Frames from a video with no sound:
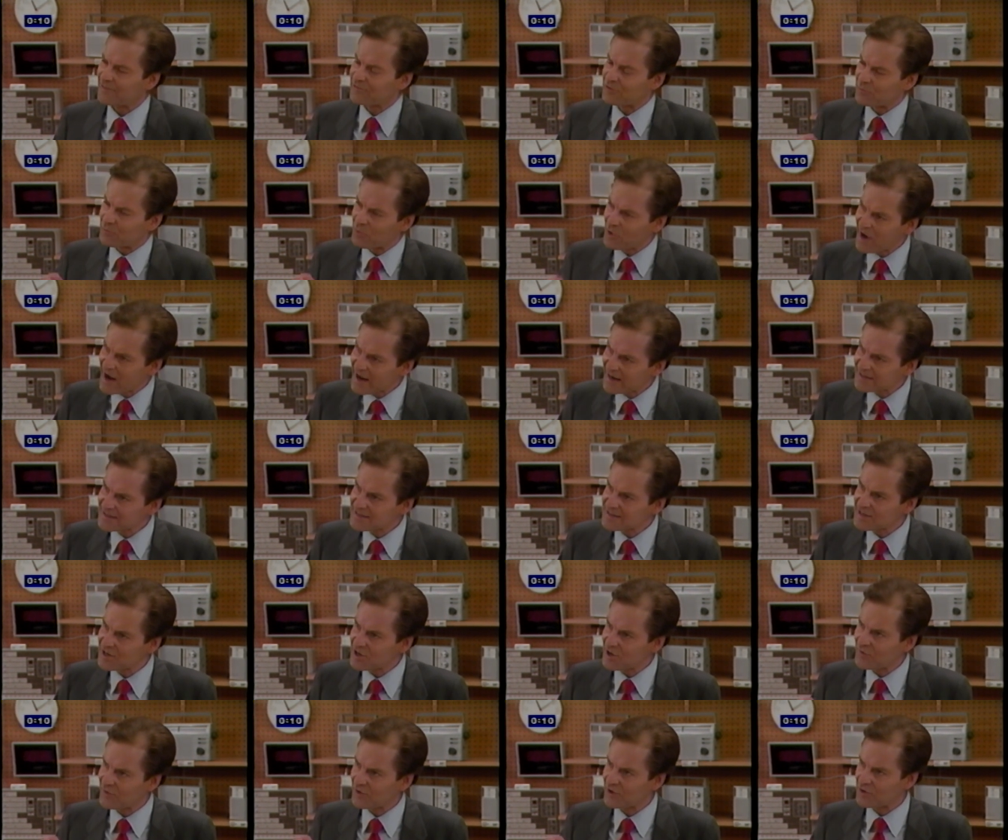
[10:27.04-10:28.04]
After
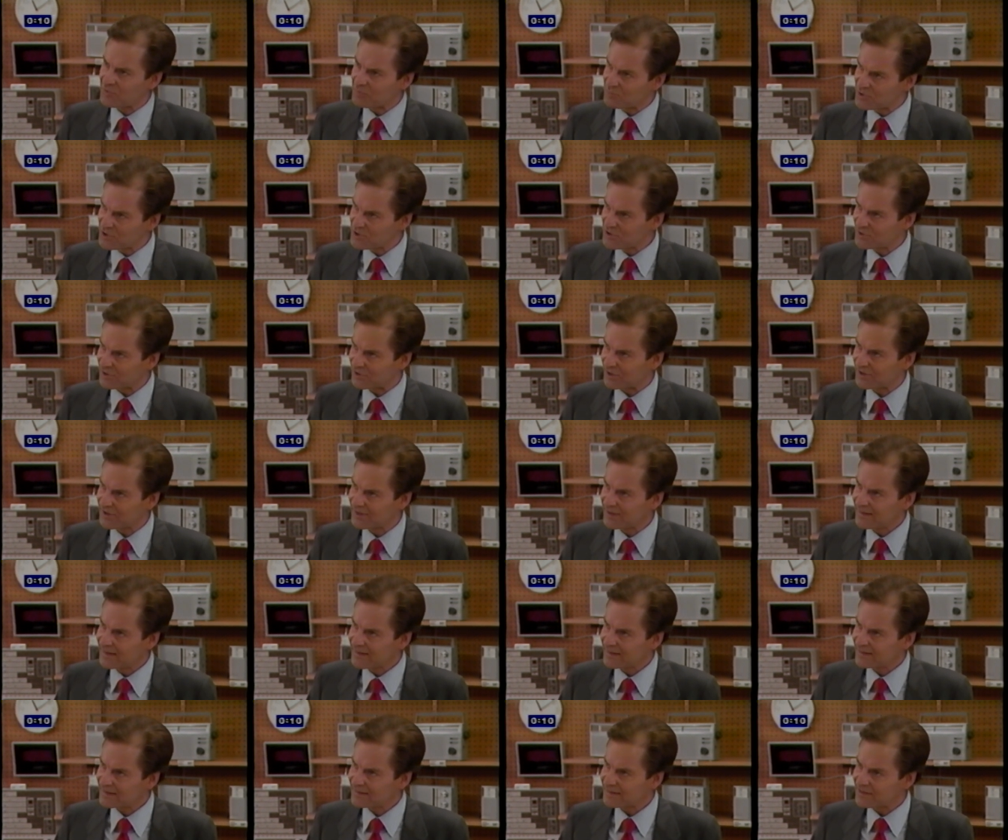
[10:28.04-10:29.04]
practicing on the computer,
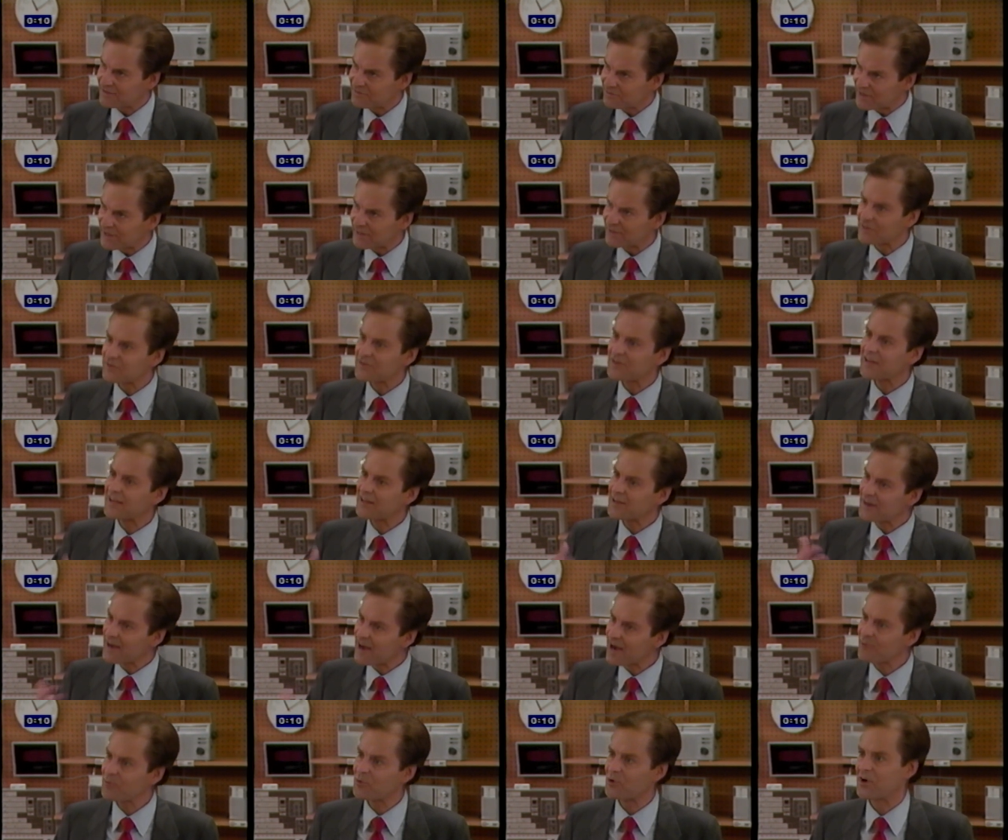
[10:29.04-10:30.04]
they found that they
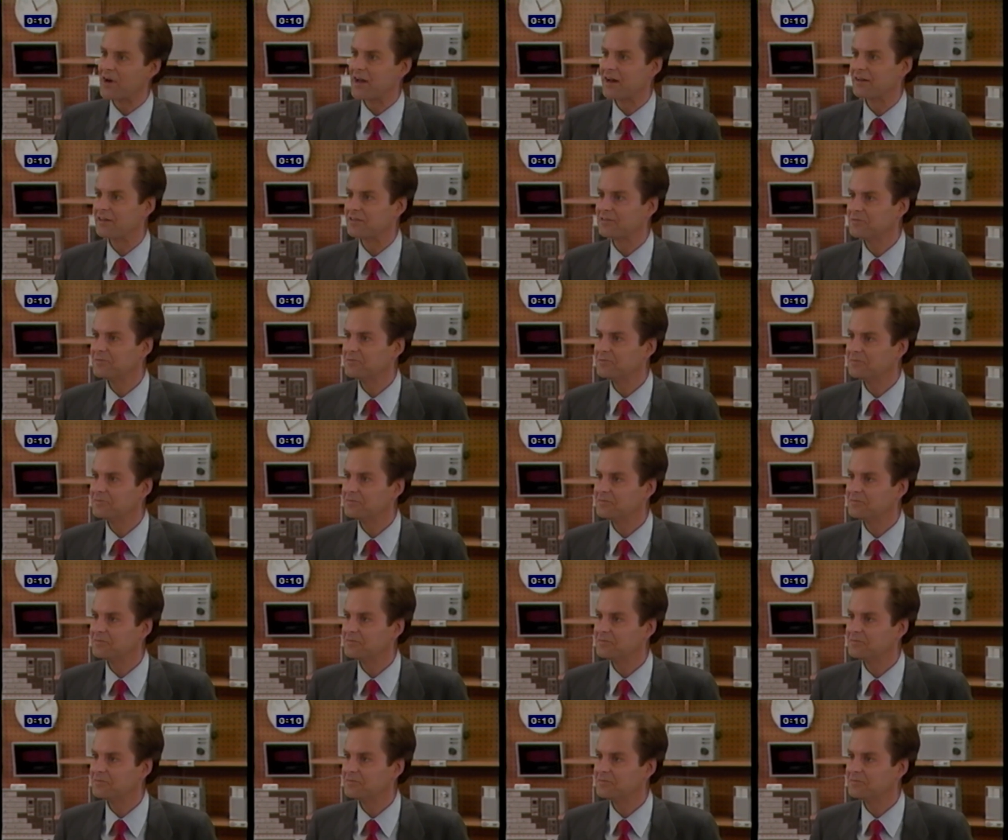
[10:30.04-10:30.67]
could operate it,